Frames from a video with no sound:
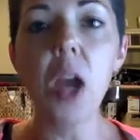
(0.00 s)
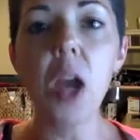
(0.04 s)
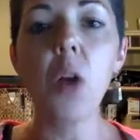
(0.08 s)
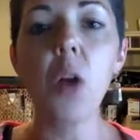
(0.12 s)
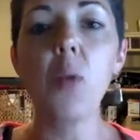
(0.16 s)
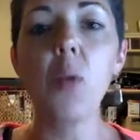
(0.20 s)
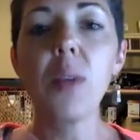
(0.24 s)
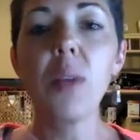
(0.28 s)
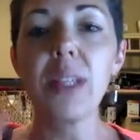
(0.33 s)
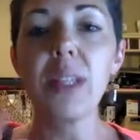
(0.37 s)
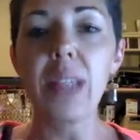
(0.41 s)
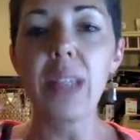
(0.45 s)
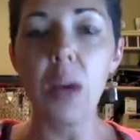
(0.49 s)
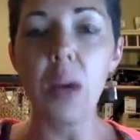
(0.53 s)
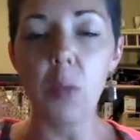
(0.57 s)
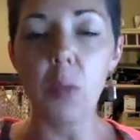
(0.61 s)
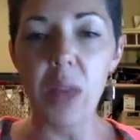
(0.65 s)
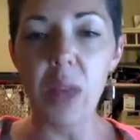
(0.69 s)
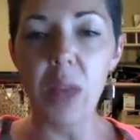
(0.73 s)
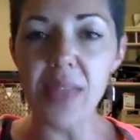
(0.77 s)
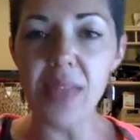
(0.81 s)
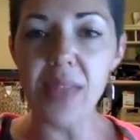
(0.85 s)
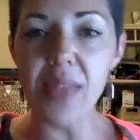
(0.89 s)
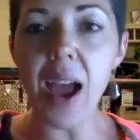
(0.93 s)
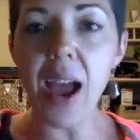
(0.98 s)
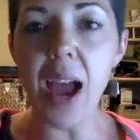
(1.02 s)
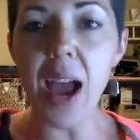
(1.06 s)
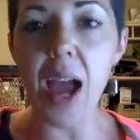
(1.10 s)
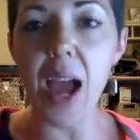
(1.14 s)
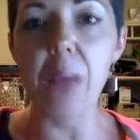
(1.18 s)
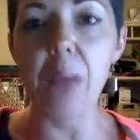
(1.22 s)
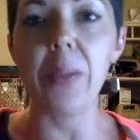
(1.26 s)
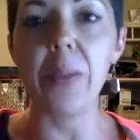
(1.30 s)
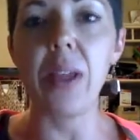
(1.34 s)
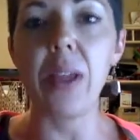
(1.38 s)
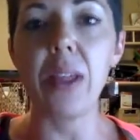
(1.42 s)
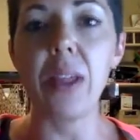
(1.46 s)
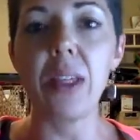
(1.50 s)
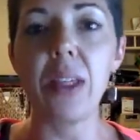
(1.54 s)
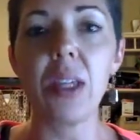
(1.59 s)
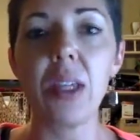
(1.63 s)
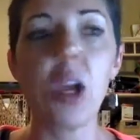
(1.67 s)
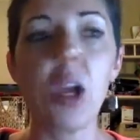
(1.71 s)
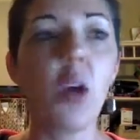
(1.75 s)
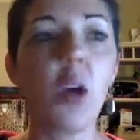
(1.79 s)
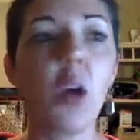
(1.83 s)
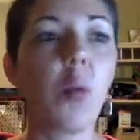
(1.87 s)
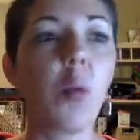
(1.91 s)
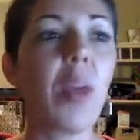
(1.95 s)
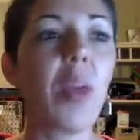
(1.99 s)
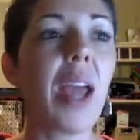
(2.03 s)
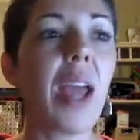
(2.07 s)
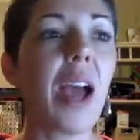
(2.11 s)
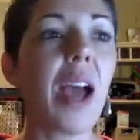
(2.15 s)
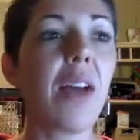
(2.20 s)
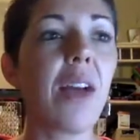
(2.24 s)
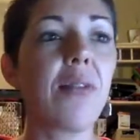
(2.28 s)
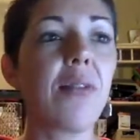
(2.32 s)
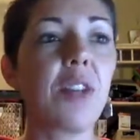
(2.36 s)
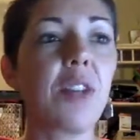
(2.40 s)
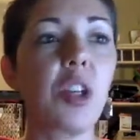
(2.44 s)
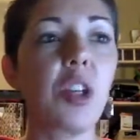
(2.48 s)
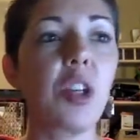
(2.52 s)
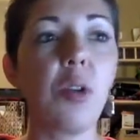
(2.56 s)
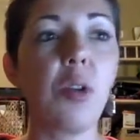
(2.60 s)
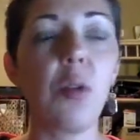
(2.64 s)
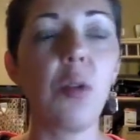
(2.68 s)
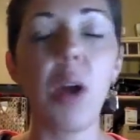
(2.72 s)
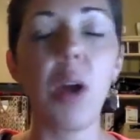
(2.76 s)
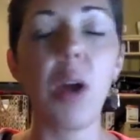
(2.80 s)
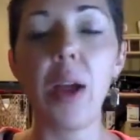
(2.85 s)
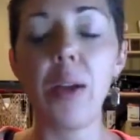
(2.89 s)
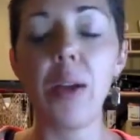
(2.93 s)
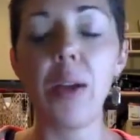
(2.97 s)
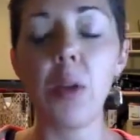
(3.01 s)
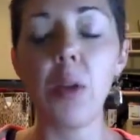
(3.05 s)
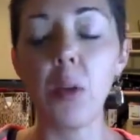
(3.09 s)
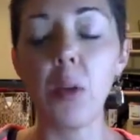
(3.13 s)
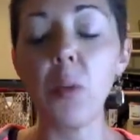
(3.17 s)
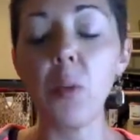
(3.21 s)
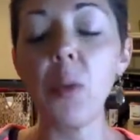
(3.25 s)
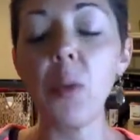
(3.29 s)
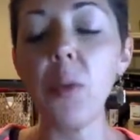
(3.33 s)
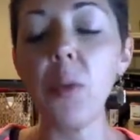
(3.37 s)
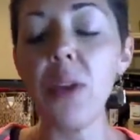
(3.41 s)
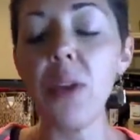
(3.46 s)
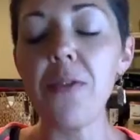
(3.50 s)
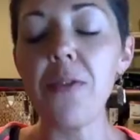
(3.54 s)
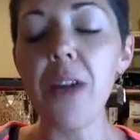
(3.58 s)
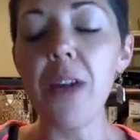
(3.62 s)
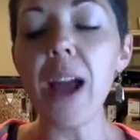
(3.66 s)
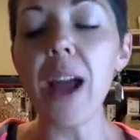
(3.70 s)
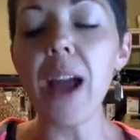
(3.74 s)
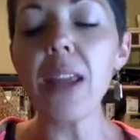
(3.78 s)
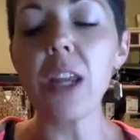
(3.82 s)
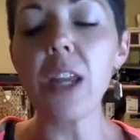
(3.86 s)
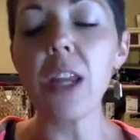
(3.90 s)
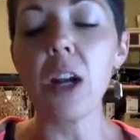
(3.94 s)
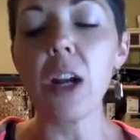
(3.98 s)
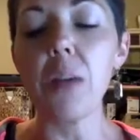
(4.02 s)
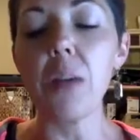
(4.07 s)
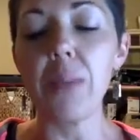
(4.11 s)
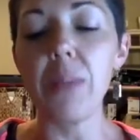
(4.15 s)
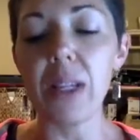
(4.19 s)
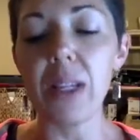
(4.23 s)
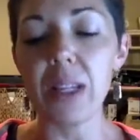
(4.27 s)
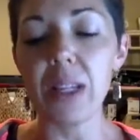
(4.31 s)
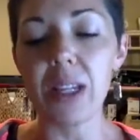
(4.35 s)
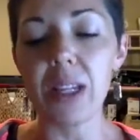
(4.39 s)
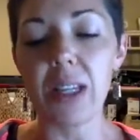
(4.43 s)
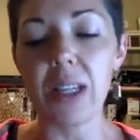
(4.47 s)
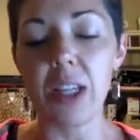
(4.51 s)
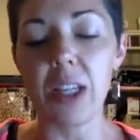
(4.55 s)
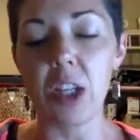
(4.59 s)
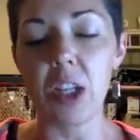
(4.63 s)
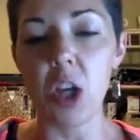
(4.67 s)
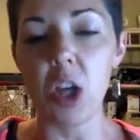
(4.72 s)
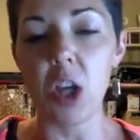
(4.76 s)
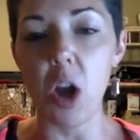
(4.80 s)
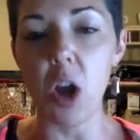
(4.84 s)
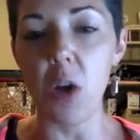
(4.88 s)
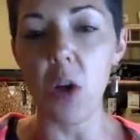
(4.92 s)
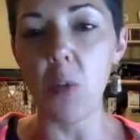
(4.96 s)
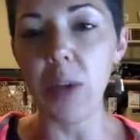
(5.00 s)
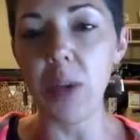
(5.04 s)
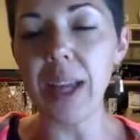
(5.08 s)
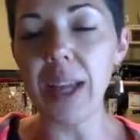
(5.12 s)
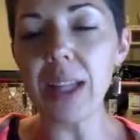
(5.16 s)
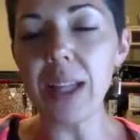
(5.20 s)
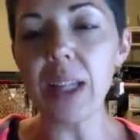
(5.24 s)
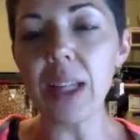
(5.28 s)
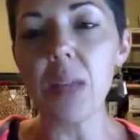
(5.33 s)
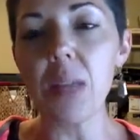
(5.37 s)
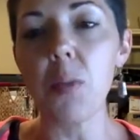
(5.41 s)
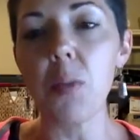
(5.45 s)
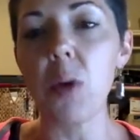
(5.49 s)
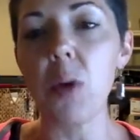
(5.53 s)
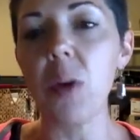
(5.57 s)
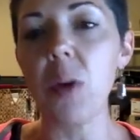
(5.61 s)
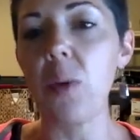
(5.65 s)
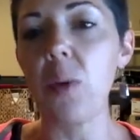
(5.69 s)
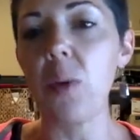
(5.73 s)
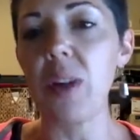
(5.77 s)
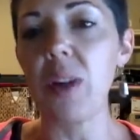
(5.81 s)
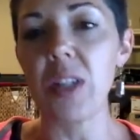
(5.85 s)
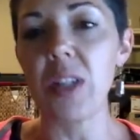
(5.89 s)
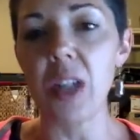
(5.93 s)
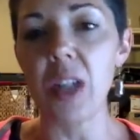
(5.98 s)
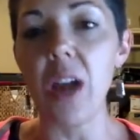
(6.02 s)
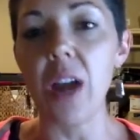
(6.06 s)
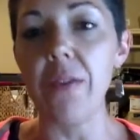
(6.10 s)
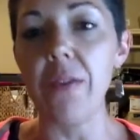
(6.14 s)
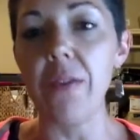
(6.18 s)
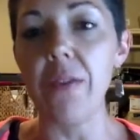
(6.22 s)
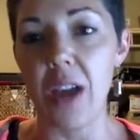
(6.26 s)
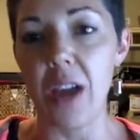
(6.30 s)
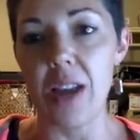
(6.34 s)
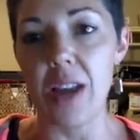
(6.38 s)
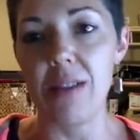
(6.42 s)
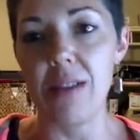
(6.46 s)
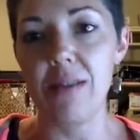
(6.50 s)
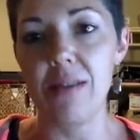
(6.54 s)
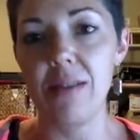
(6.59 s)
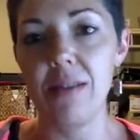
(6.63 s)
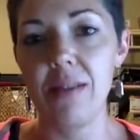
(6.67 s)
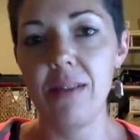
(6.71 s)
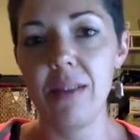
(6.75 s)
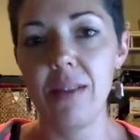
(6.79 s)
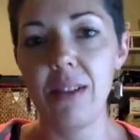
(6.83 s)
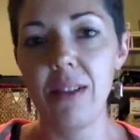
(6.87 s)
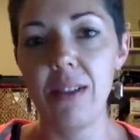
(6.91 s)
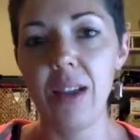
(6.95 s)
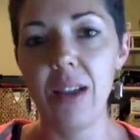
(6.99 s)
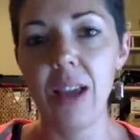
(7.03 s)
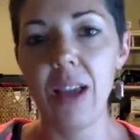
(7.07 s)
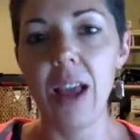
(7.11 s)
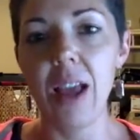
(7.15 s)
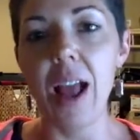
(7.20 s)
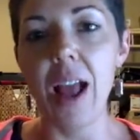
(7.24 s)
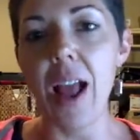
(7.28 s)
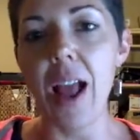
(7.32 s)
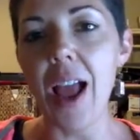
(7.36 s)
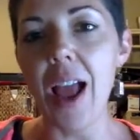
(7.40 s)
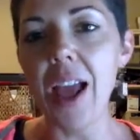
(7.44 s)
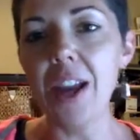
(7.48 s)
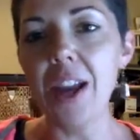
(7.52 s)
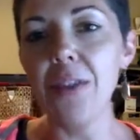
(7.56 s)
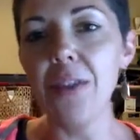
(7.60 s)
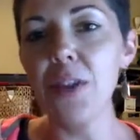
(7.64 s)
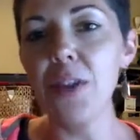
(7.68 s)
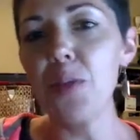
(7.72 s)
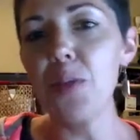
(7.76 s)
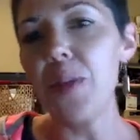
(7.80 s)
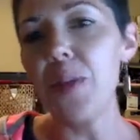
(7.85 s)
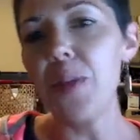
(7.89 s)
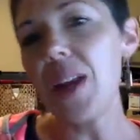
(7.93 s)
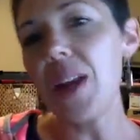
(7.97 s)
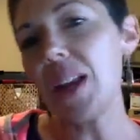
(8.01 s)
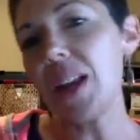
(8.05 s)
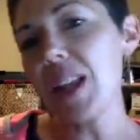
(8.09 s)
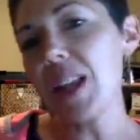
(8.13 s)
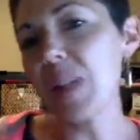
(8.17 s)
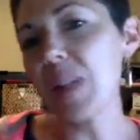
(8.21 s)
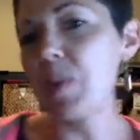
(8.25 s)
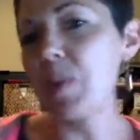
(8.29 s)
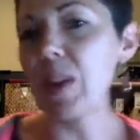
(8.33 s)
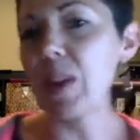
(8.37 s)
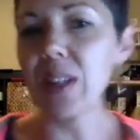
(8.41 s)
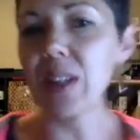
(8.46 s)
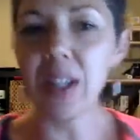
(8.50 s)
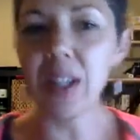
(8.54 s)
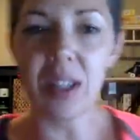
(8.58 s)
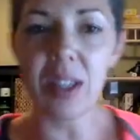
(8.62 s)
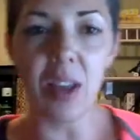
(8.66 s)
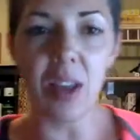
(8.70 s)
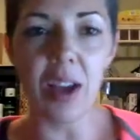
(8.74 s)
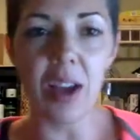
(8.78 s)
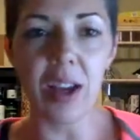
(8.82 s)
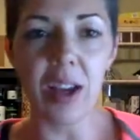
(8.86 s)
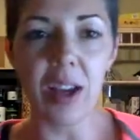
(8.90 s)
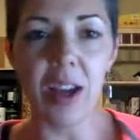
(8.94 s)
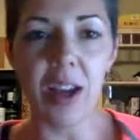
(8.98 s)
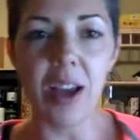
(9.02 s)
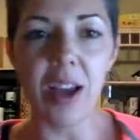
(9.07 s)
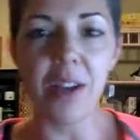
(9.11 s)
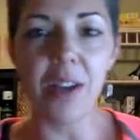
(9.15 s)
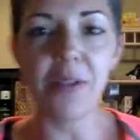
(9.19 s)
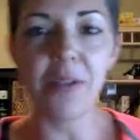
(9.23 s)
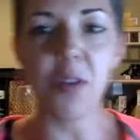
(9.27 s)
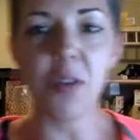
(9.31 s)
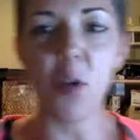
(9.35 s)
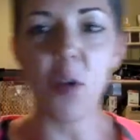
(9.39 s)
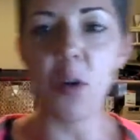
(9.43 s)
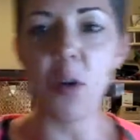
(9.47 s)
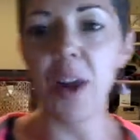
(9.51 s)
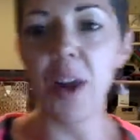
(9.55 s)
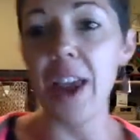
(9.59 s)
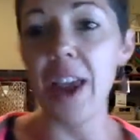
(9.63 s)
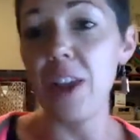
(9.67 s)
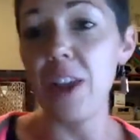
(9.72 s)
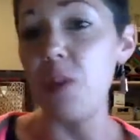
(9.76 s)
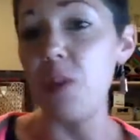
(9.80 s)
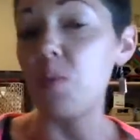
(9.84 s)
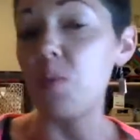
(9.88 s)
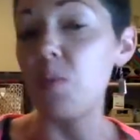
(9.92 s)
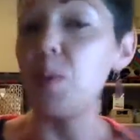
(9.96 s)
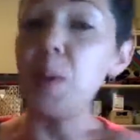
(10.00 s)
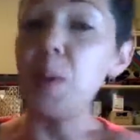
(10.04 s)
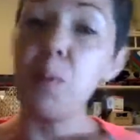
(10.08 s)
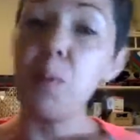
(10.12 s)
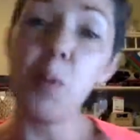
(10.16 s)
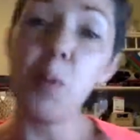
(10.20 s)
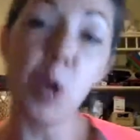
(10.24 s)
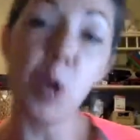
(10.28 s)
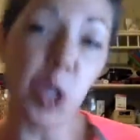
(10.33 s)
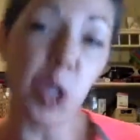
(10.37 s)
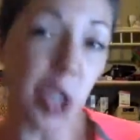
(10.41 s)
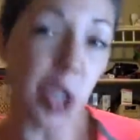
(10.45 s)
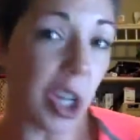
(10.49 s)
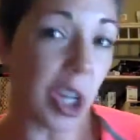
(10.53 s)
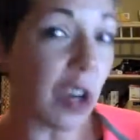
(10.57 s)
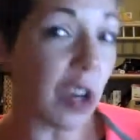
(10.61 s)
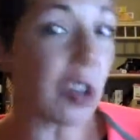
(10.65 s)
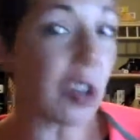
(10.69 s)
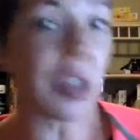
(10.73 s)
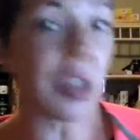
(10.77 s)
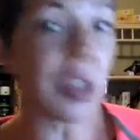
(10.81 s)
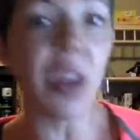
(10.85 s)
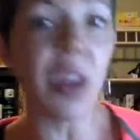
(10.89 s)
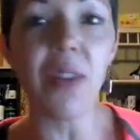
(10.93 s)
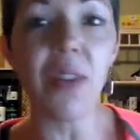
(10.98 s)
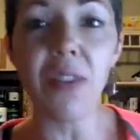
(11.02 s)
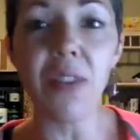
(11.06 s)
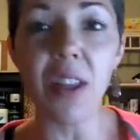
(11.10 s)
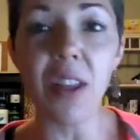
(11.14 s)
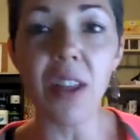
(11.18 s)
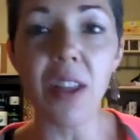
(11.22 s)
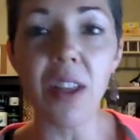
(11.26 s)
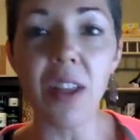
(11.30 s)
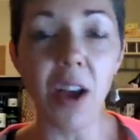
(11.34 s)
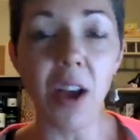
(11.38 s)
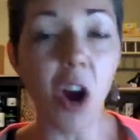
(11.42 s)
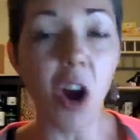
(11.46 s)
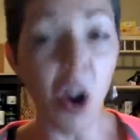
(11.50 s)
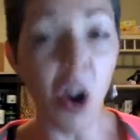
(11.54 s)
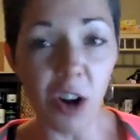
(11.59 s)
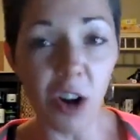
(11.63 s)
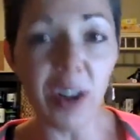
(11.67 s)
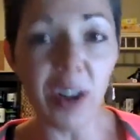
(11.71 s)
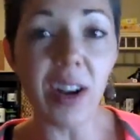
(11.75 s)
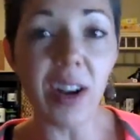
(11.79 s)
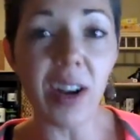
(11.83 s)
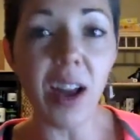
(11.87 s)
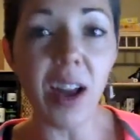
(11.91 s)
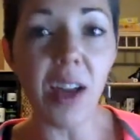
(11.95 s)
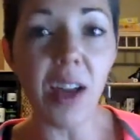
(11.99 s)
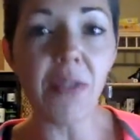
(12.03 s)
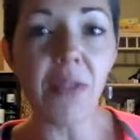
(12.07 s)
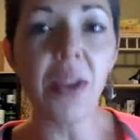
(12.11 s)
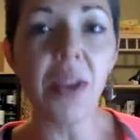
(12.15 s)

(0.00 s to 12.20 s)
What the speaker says: was that when that happens, we have to, and when we find that our business we get to the point where it's not fun. And if you've been in this business long enough, and you've been pushing yourself hard enough,